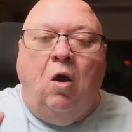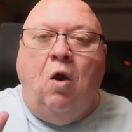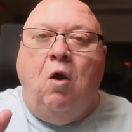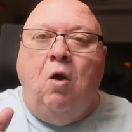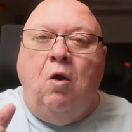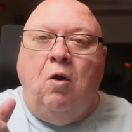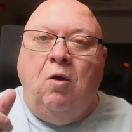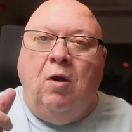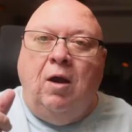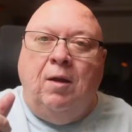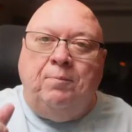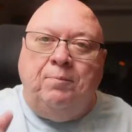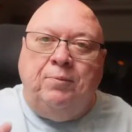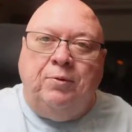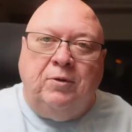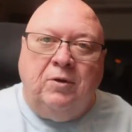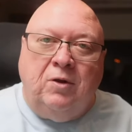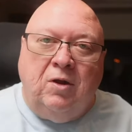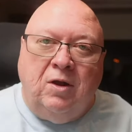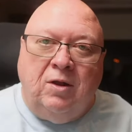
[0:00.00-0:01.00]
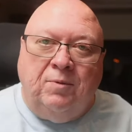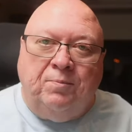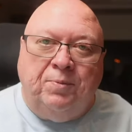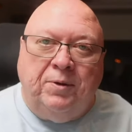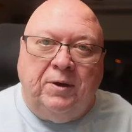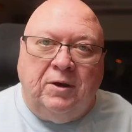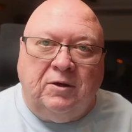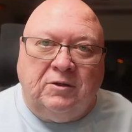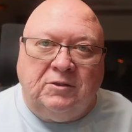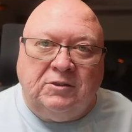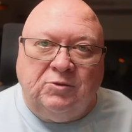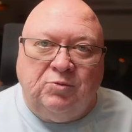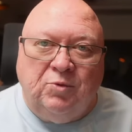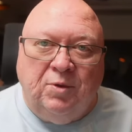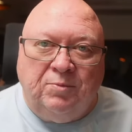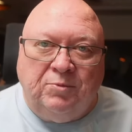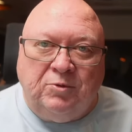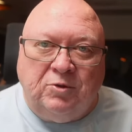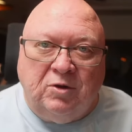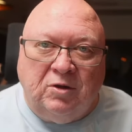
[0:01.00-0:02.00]
Oh, I put on a pair of
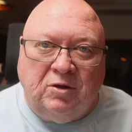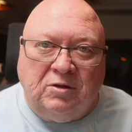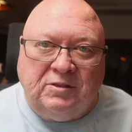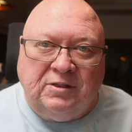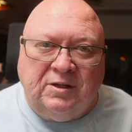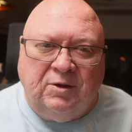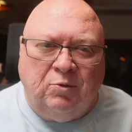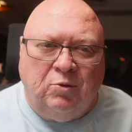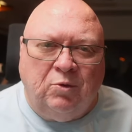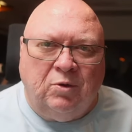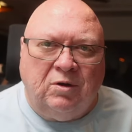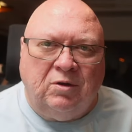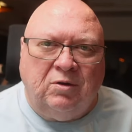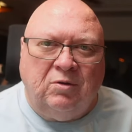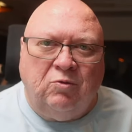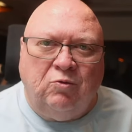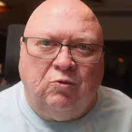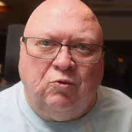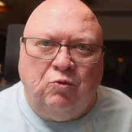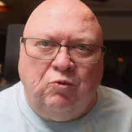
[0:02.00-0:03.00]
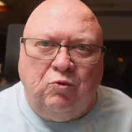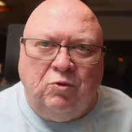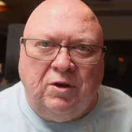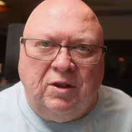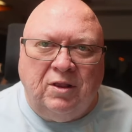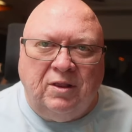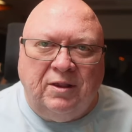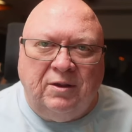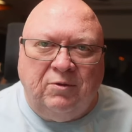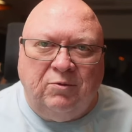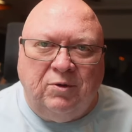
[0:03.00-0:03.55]
swim trunks that were really,